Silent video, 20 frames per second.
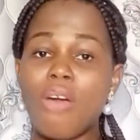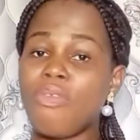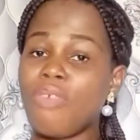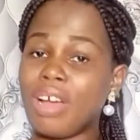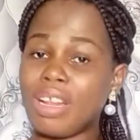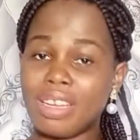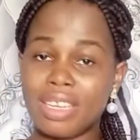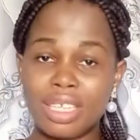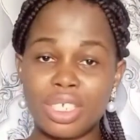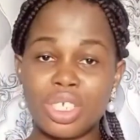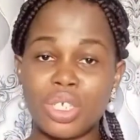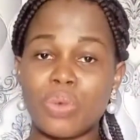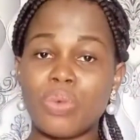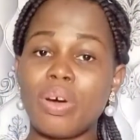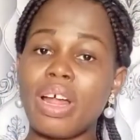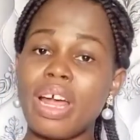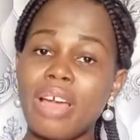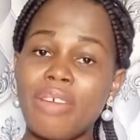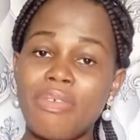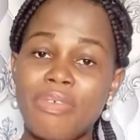foundation,
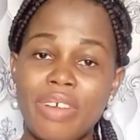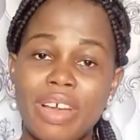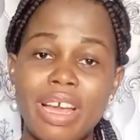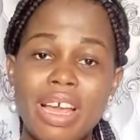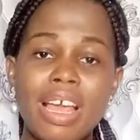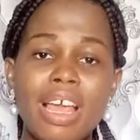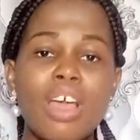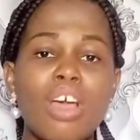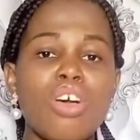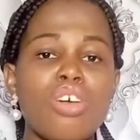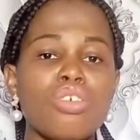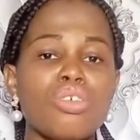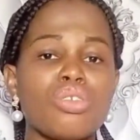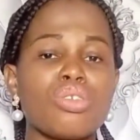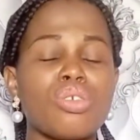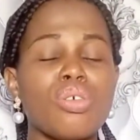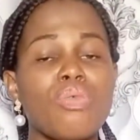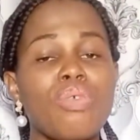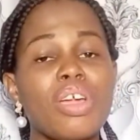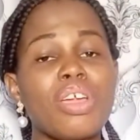whatever.
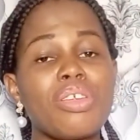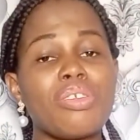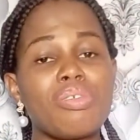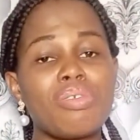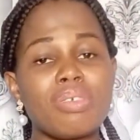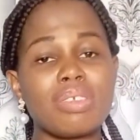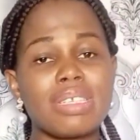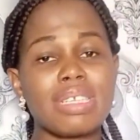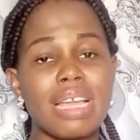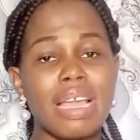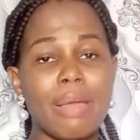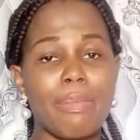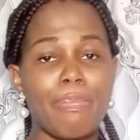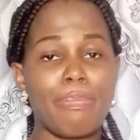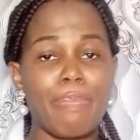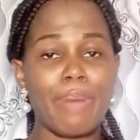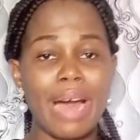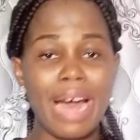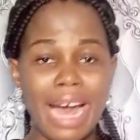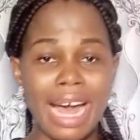So when you use a
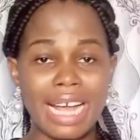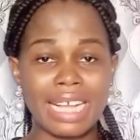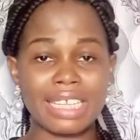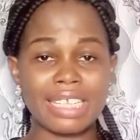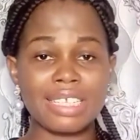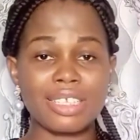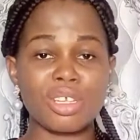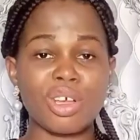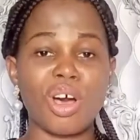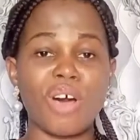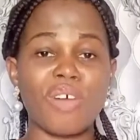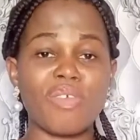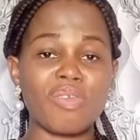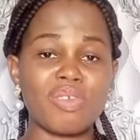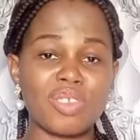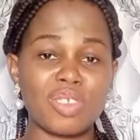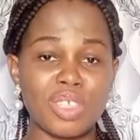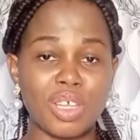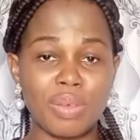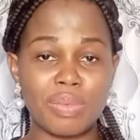part of
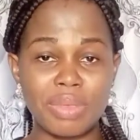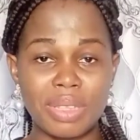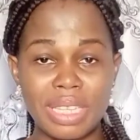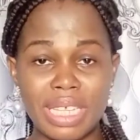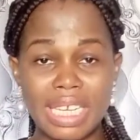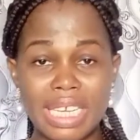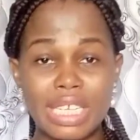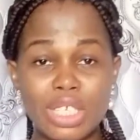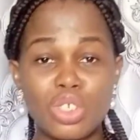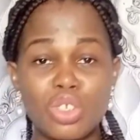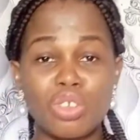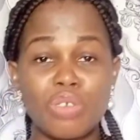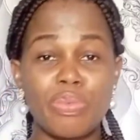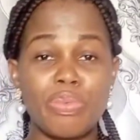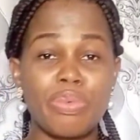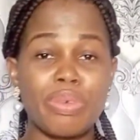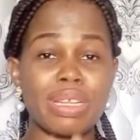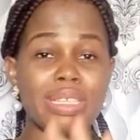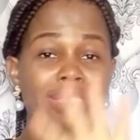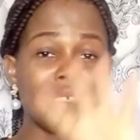something to
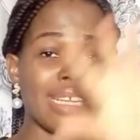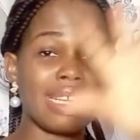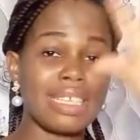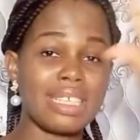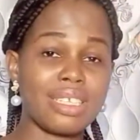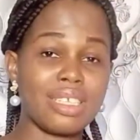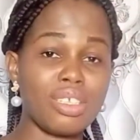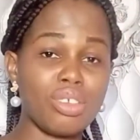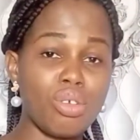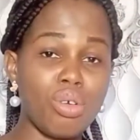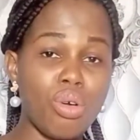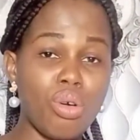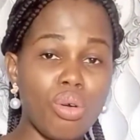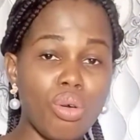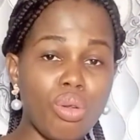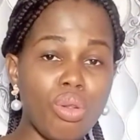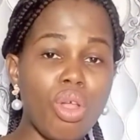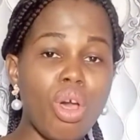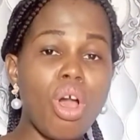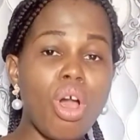represent the
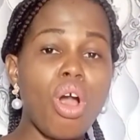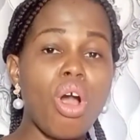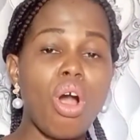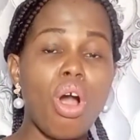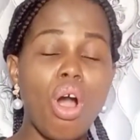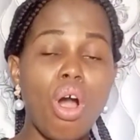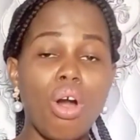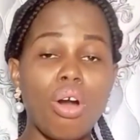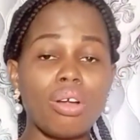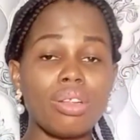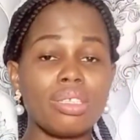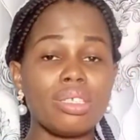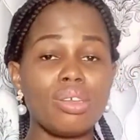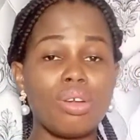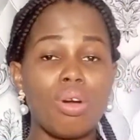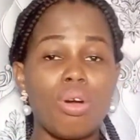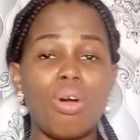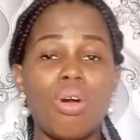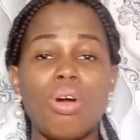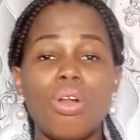whole, or the
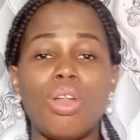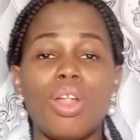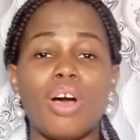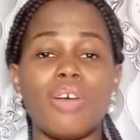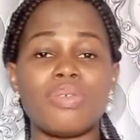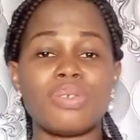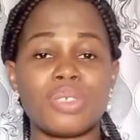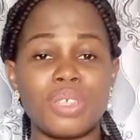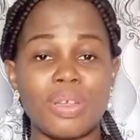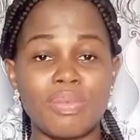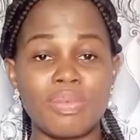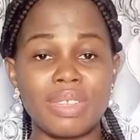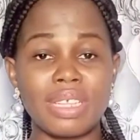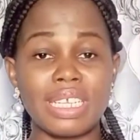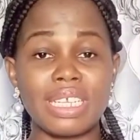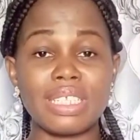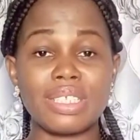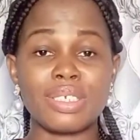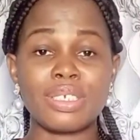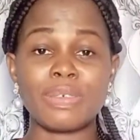whole of
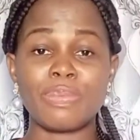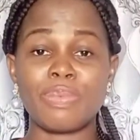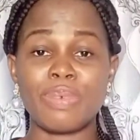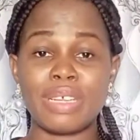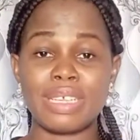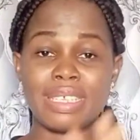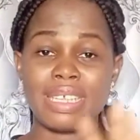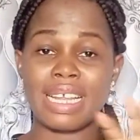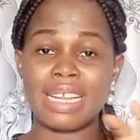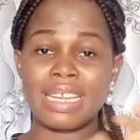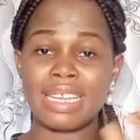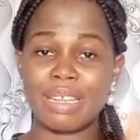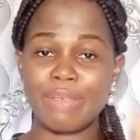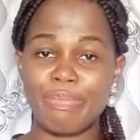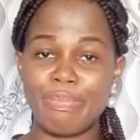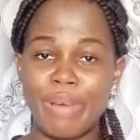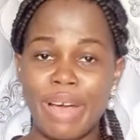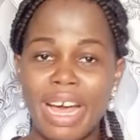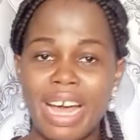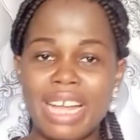something to represent the
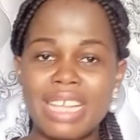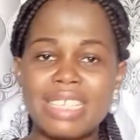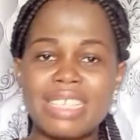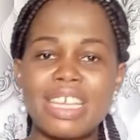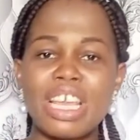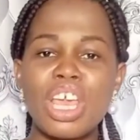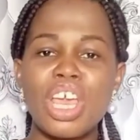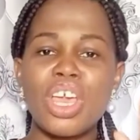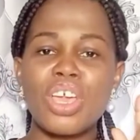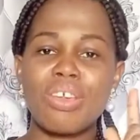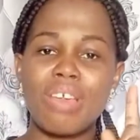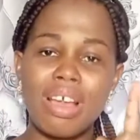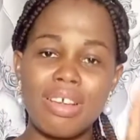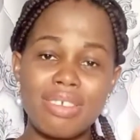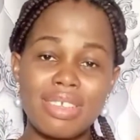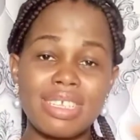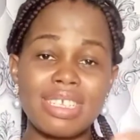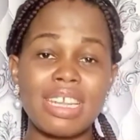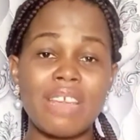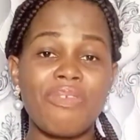part, you are
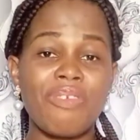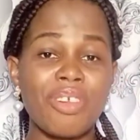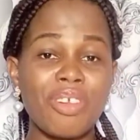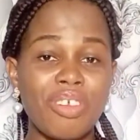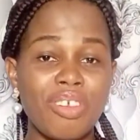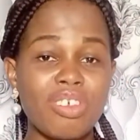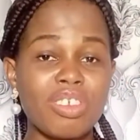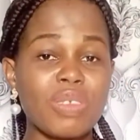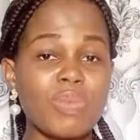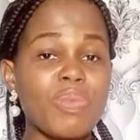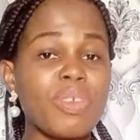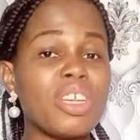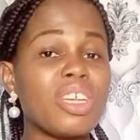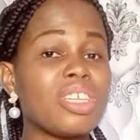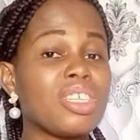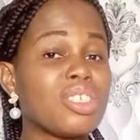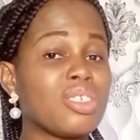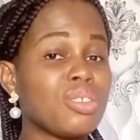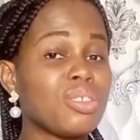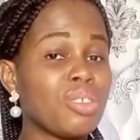using a figure of
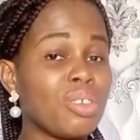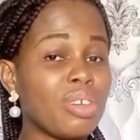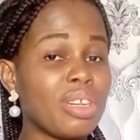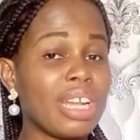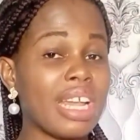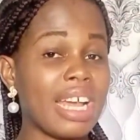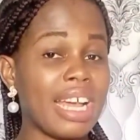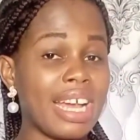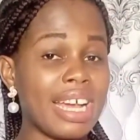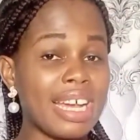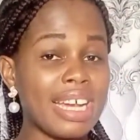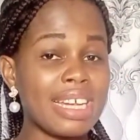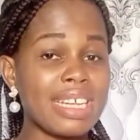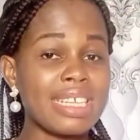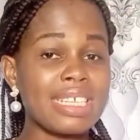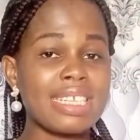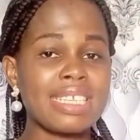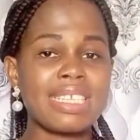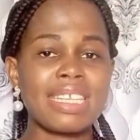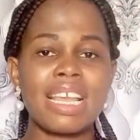speech known
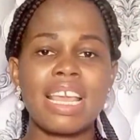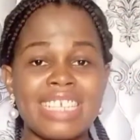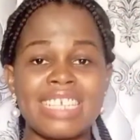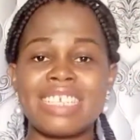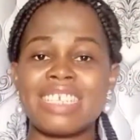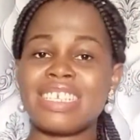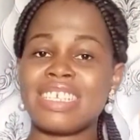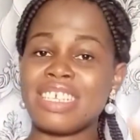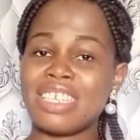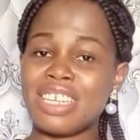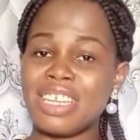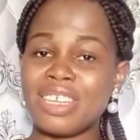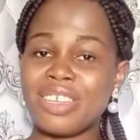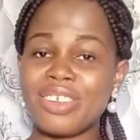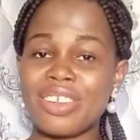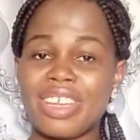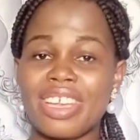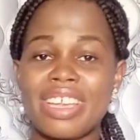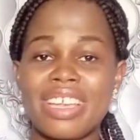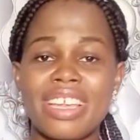as
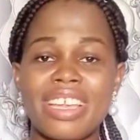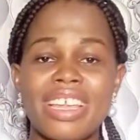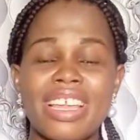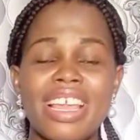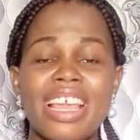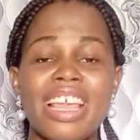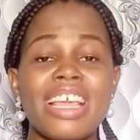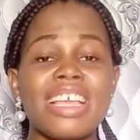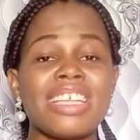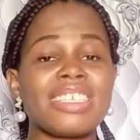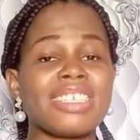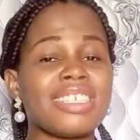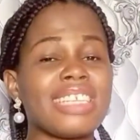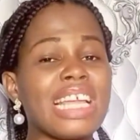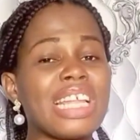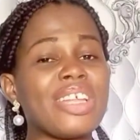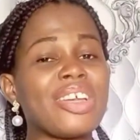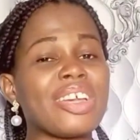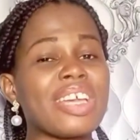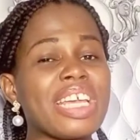synecdoche.
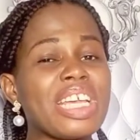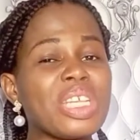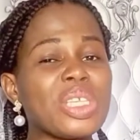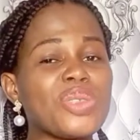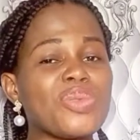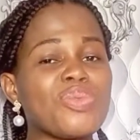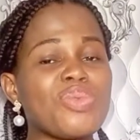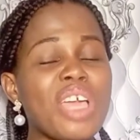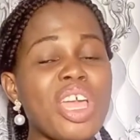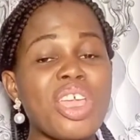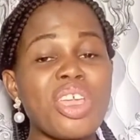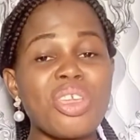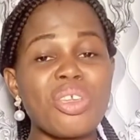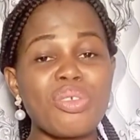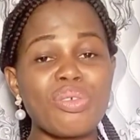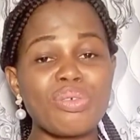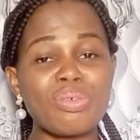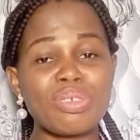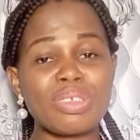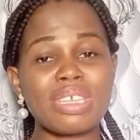Synecdoche is where you
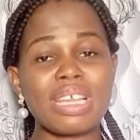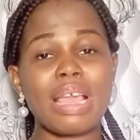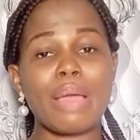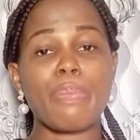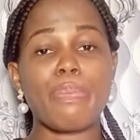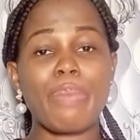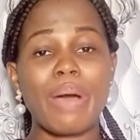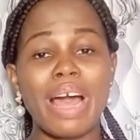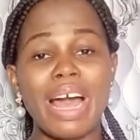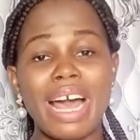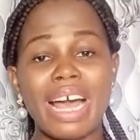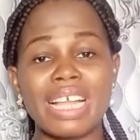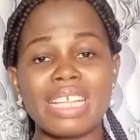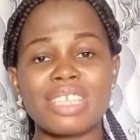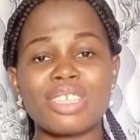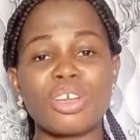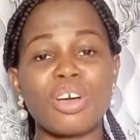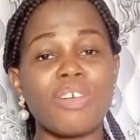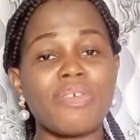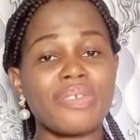use a part
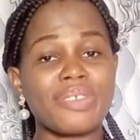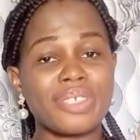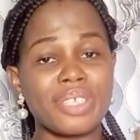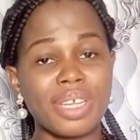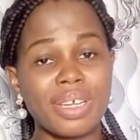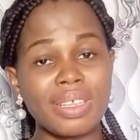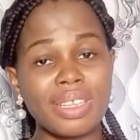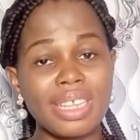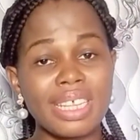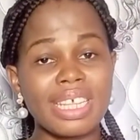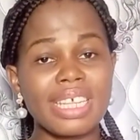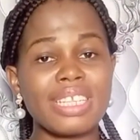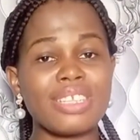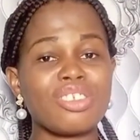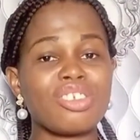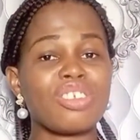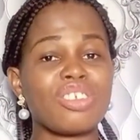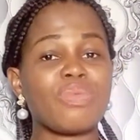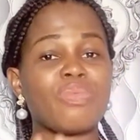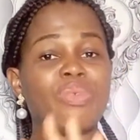of something
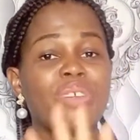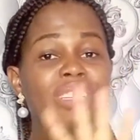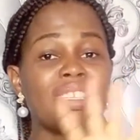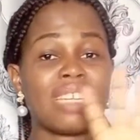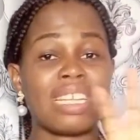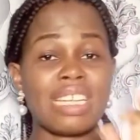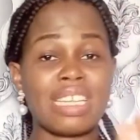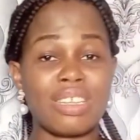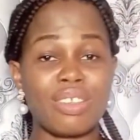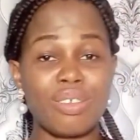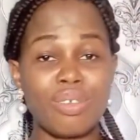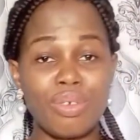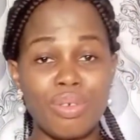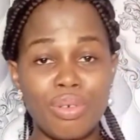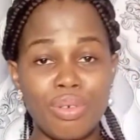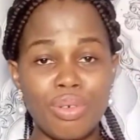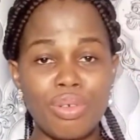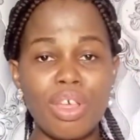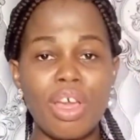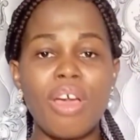to represent the
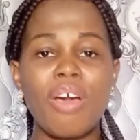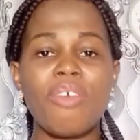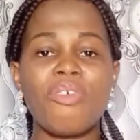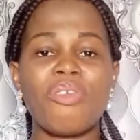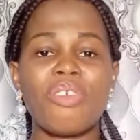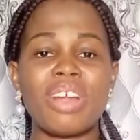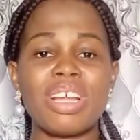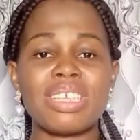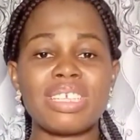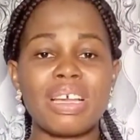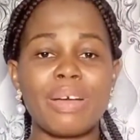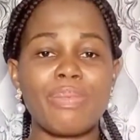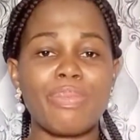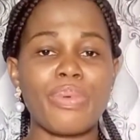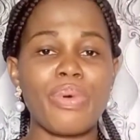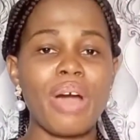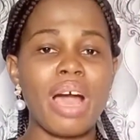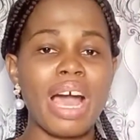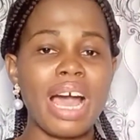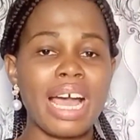whole. For
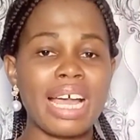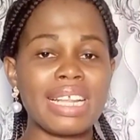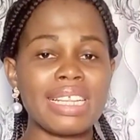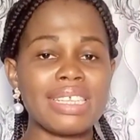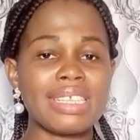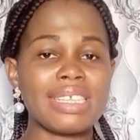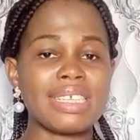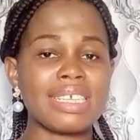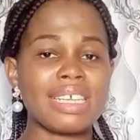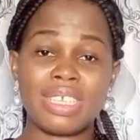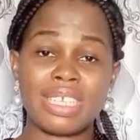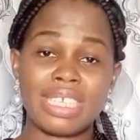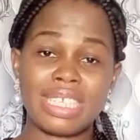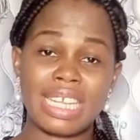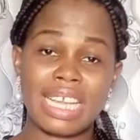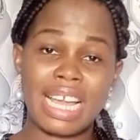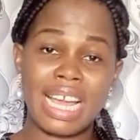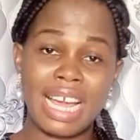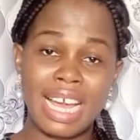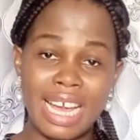example, hand. Using
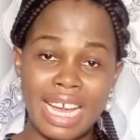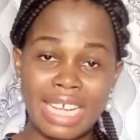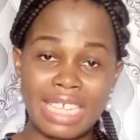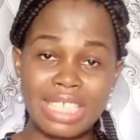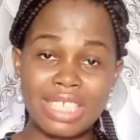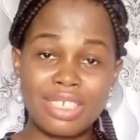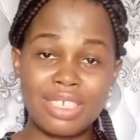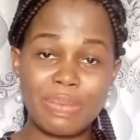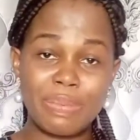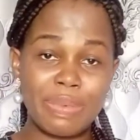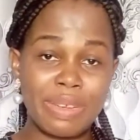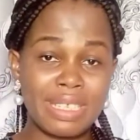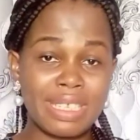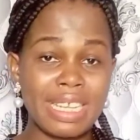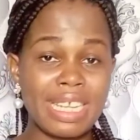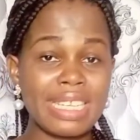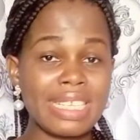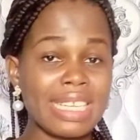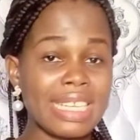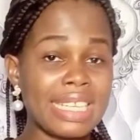the hand to
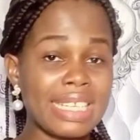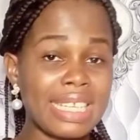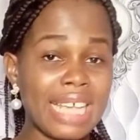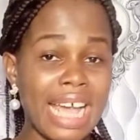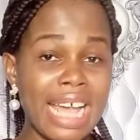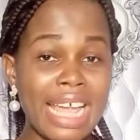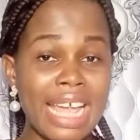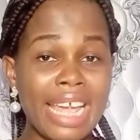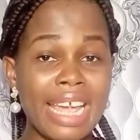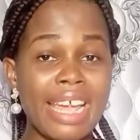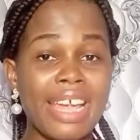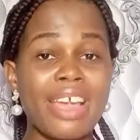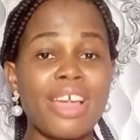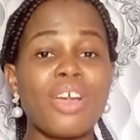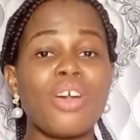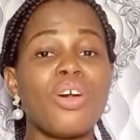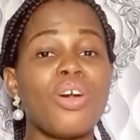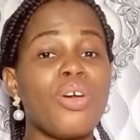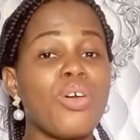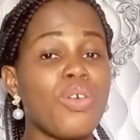represent the entire
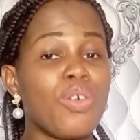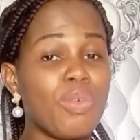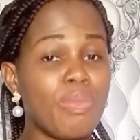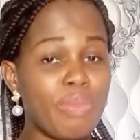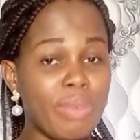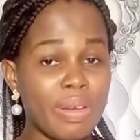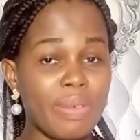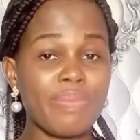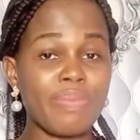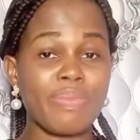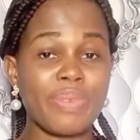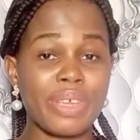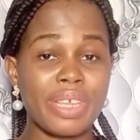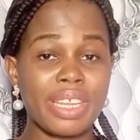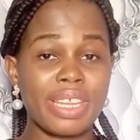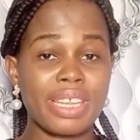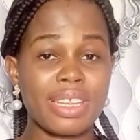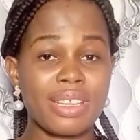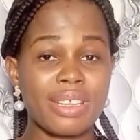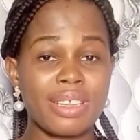human being.